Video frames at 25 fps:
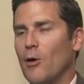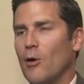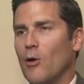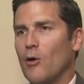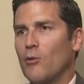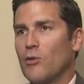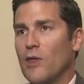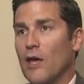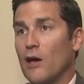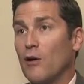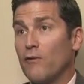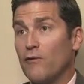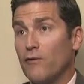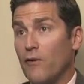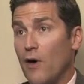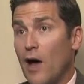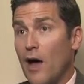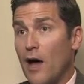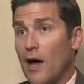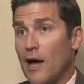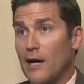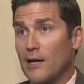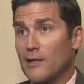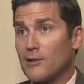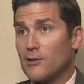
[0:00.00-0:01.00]
they'll
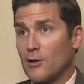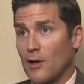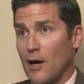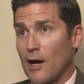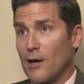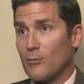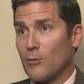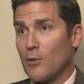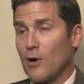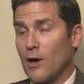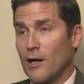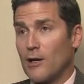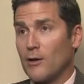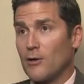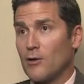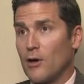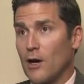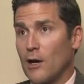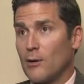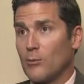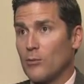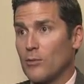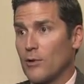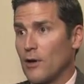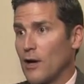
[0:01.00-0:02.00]
find,
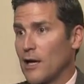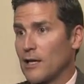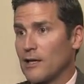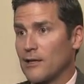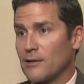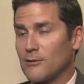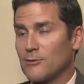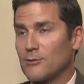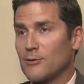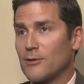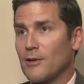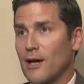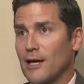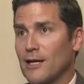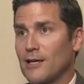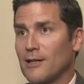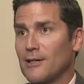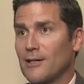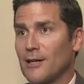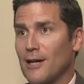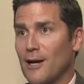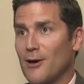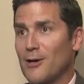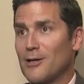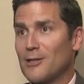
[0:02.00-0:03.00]
I
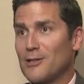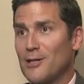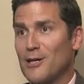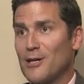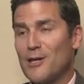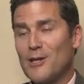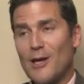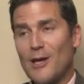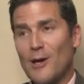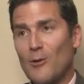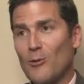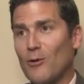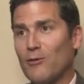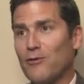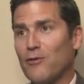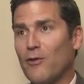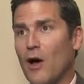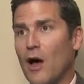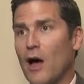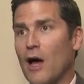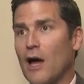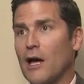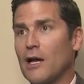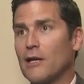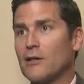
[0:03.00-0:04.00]
can guarantee they will
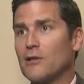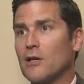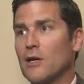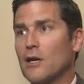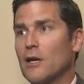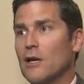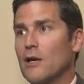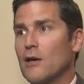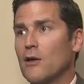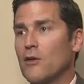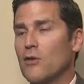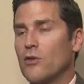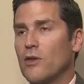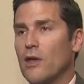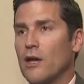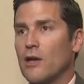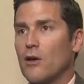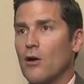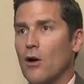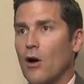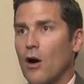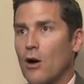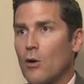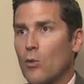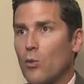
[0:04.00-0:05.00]
find that
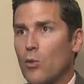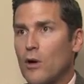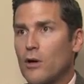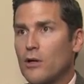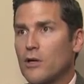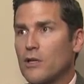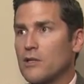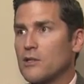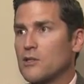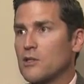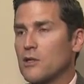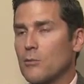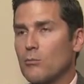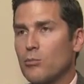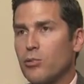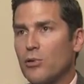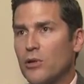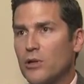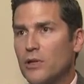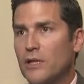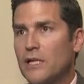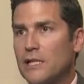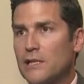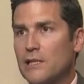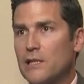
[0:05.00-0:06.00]
our work is
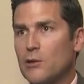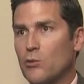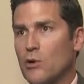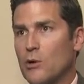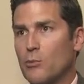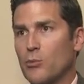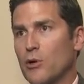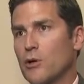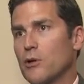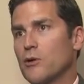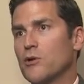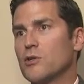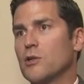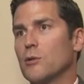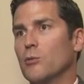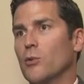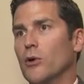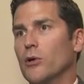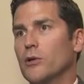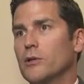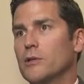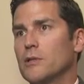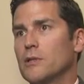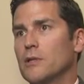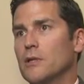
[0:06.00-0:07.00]
completely
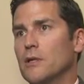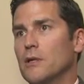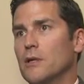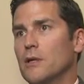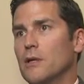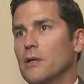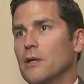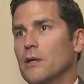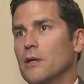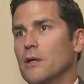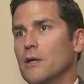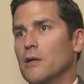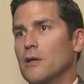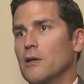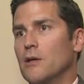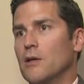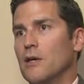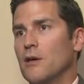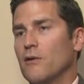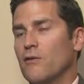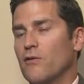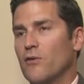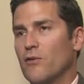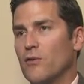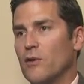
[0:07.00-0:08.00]
reproducible.
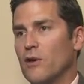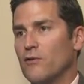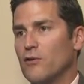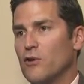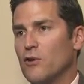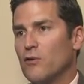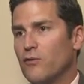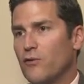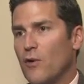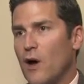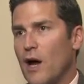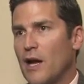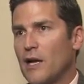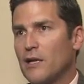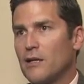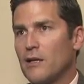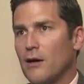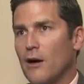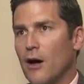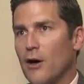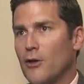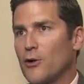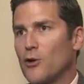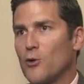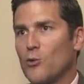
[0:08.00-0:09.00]
If you find
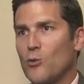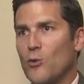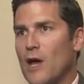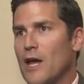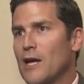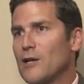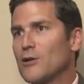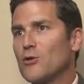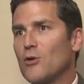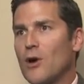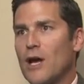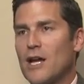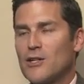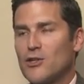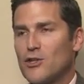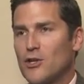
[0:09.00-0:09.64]
other red-gray